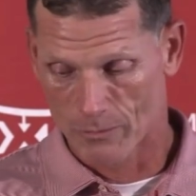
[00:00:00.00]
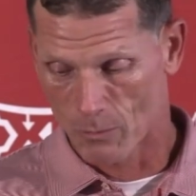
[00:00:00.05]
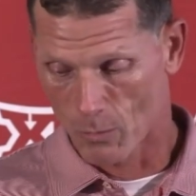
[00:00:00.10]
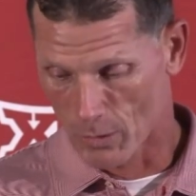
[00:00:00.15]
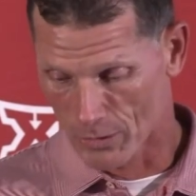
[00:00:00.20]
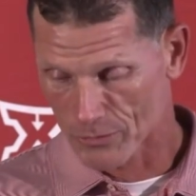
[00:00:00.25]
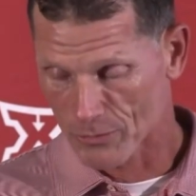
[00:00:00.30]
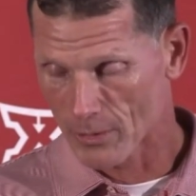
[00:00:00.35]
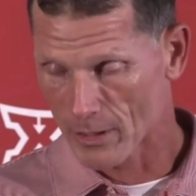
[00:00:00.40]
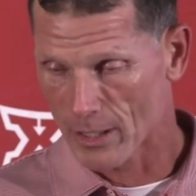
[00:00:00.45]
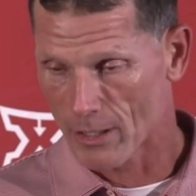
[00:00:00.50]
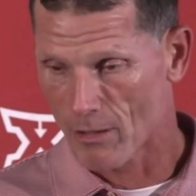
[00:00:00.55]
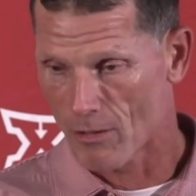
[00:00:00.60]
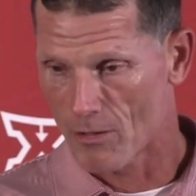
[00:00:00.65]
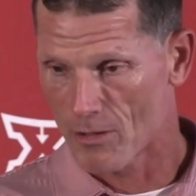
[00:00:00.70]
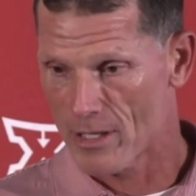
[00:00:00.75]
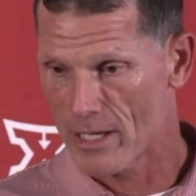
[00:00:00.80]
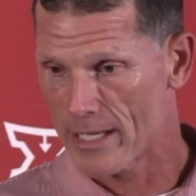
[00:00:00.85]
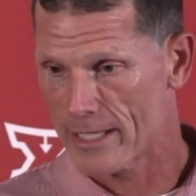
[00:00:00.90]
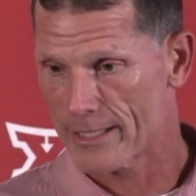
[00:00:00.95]
worked really
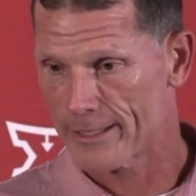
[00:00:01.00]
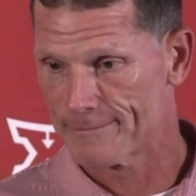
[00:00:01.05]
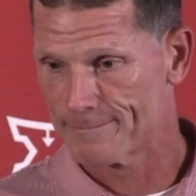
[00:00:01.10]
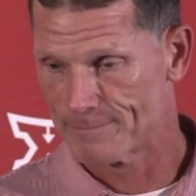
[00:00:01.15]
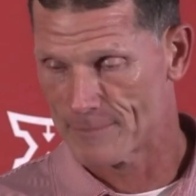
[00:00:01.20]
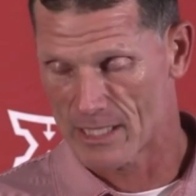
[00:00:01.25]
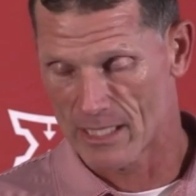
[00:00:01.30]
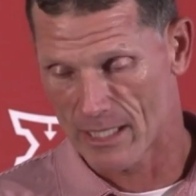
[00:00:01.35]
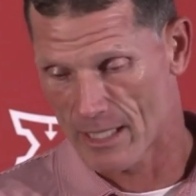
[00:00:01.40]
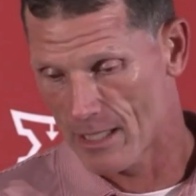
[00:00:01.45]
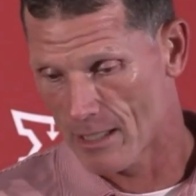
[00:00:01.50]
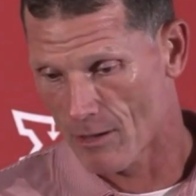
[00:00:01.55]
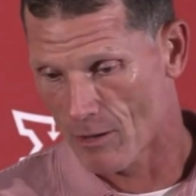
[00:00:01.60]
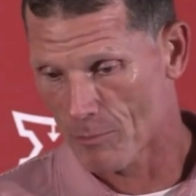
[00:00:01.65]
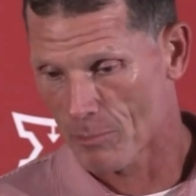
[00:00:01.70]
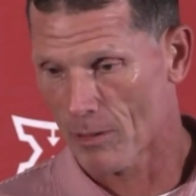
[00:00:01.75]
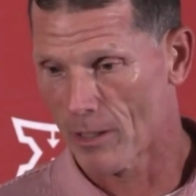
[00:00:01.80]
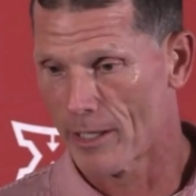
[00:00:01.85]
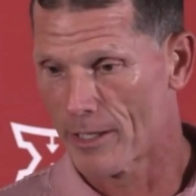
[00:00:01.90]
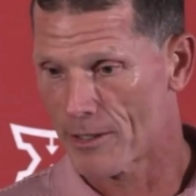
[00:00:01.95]
hard at it. And again, our
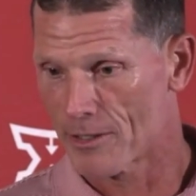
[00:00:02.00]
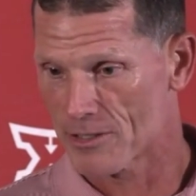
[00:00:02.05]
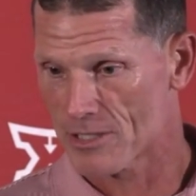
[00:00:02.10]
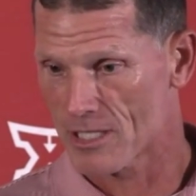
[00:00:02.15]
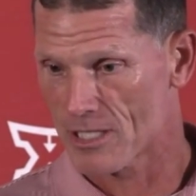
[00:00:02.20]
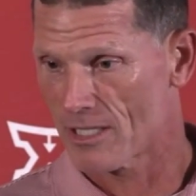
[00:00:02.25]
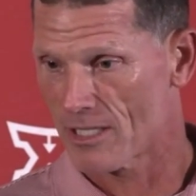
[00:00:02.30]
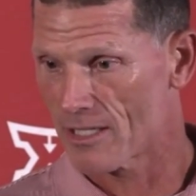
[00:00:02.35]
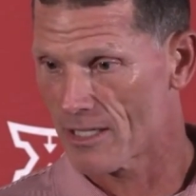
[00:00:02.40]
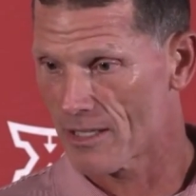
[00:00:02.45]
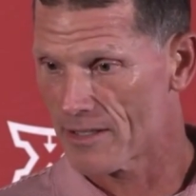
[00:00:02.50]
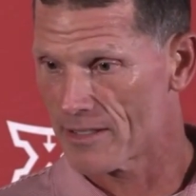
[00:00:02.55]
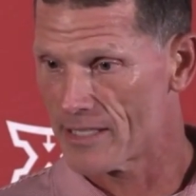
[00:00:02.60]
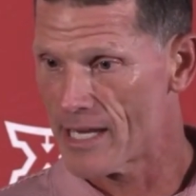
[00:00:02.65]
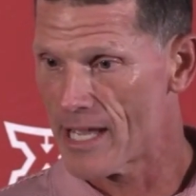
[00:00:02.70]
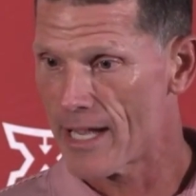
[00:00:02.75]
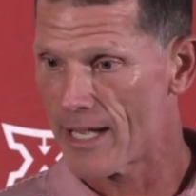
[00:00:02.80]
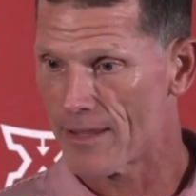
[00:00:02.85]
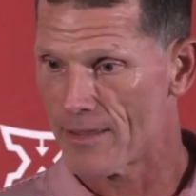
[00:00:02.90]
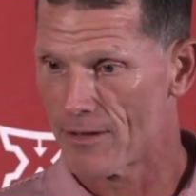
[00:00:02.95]
players at the end of the
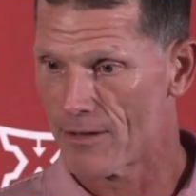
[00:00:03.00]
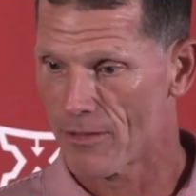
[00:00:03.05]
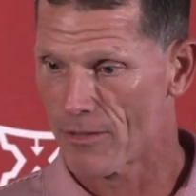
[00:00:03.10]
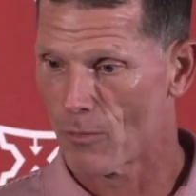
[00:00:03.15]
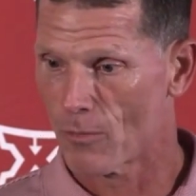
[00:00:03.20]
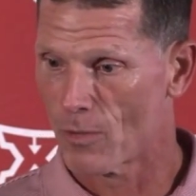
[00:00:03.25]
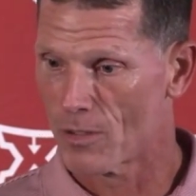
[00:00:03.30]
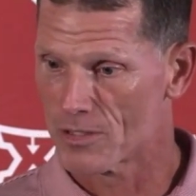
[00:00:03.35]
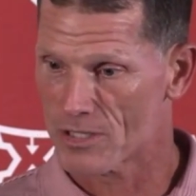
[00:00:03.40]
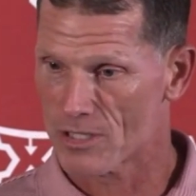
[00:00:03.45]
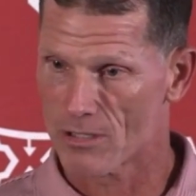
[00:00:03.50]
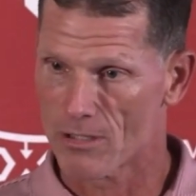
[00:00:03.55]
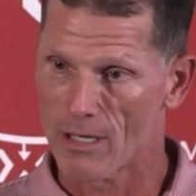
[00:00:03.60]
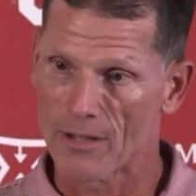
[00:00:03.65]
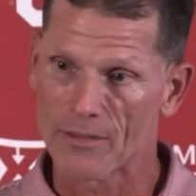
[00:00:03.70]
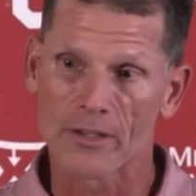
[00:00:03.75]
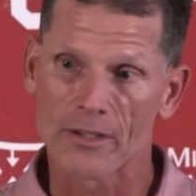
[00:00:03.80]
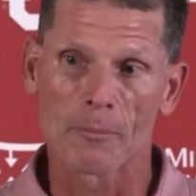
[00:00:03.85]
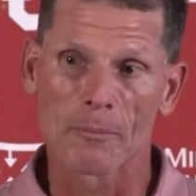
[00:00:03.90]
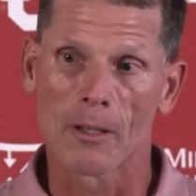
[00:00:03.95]
day, they're the ones that are
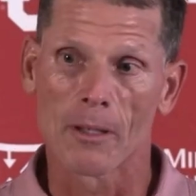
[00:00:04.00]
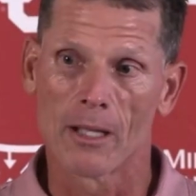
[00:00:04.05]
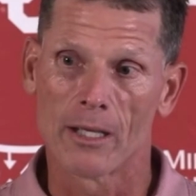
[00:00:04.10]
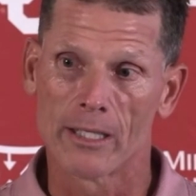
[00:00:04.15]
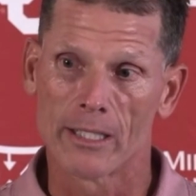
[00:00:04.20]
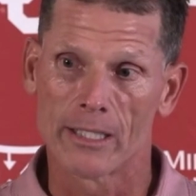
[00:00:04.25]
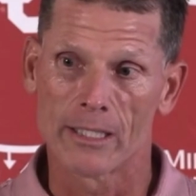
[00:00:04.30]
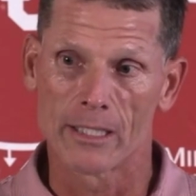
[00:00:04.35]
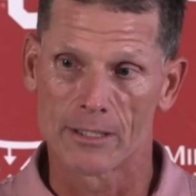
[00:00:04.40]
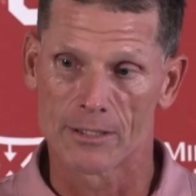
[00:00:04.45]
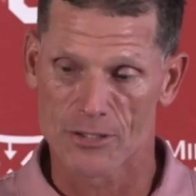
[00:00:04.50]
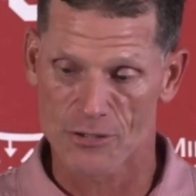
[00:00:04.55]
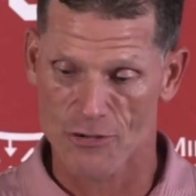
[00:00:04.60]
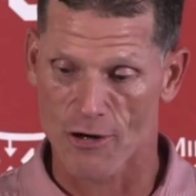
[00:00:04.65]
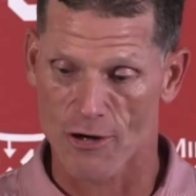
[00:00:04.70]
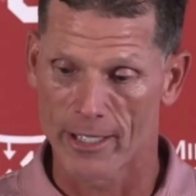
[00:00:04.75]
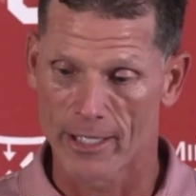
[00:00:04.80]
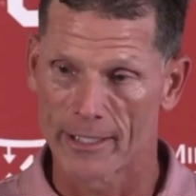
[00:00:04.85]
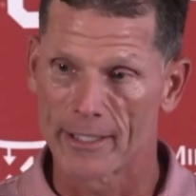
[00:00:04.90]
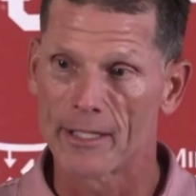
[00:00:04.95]
out there playing and
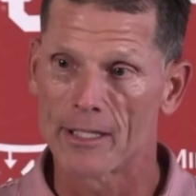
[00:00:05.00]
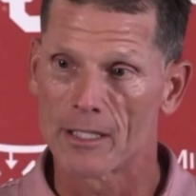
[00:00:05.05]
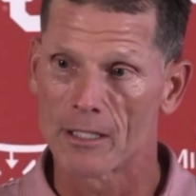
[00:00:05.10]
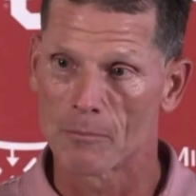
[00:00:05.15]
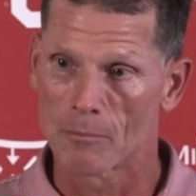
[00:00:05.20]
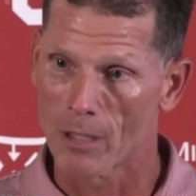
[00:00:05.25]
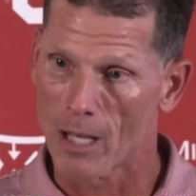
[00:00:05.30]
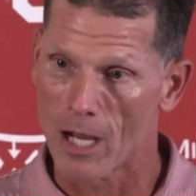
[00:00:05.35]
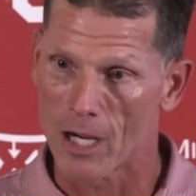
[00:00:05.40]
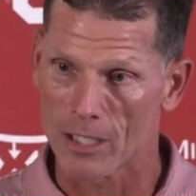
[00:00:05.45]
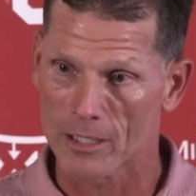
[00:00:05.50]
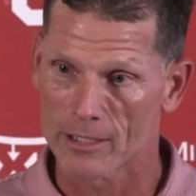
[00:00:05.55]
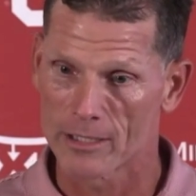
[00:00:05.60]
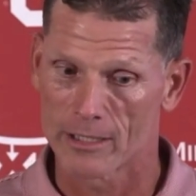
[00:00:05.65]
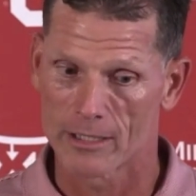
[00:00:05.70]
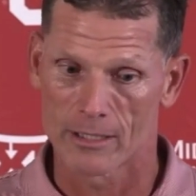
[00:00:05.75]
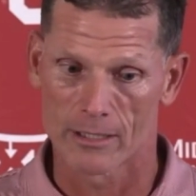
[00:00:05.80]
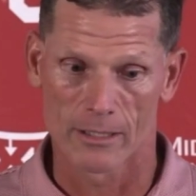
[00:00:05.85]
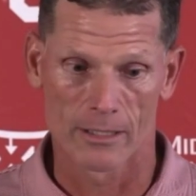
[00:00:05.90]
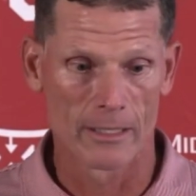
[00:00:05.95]
straining and
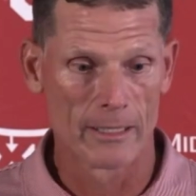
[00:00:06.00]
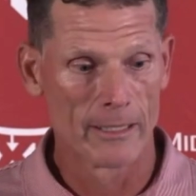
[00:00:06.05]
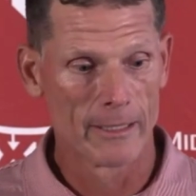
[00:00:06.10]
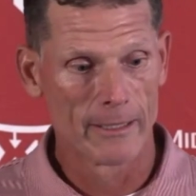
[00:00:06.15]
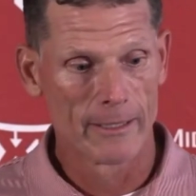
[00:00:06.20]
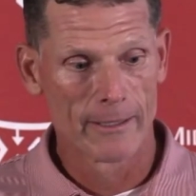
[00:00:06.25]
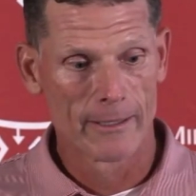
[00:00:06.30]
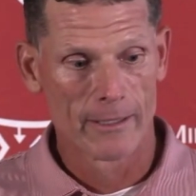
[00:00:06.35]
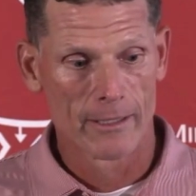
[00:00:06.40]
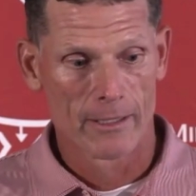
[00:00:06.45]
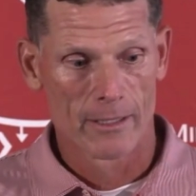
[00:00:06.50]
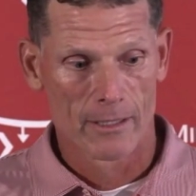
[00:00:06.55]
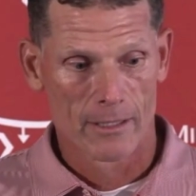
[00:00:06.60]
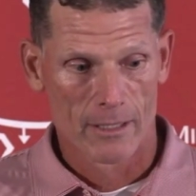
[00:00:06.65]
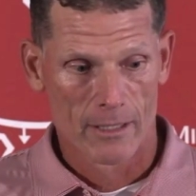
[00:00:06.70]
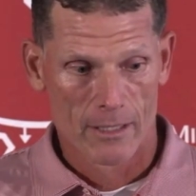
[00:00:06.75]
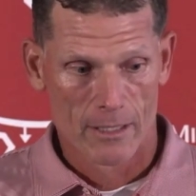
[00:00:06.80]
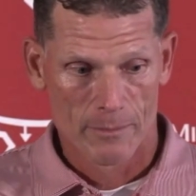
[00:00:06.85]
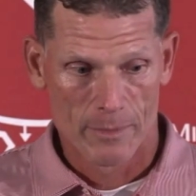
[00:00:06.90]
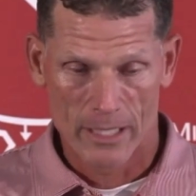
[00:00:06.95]
blocking and
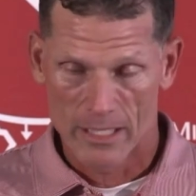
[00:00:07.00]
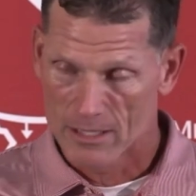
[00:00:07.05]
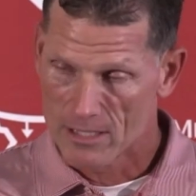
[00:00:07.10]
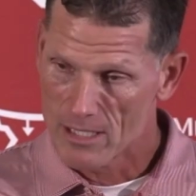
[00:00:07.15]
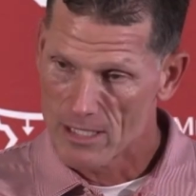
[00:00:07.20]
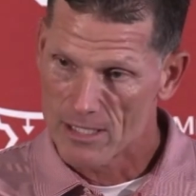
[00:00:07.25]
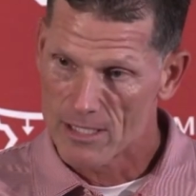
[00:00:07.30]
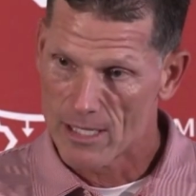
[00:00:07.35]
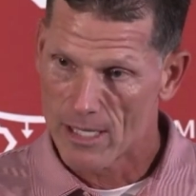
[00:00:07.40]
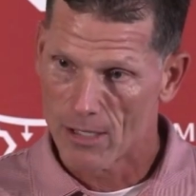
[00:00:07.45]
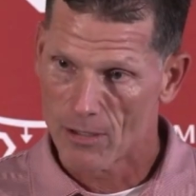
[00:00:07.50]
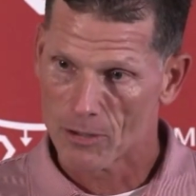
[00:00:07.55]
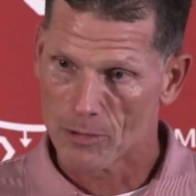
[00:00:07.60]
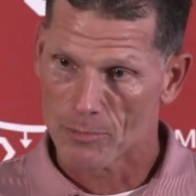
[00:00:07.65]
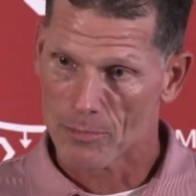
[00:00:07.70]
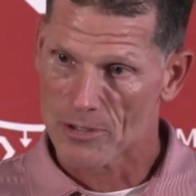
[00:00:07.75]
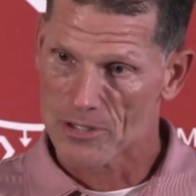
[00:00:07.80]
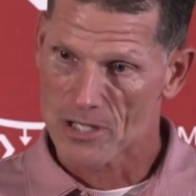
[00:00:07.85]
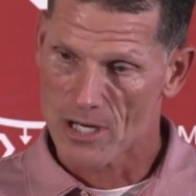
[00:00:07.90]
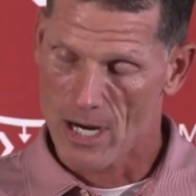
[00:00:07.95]
being detailed and
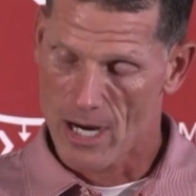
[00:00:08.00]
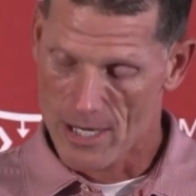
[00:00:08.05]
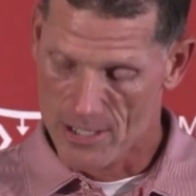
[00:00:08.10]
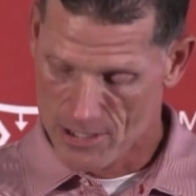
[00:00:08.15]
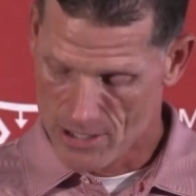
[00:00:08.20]
precise.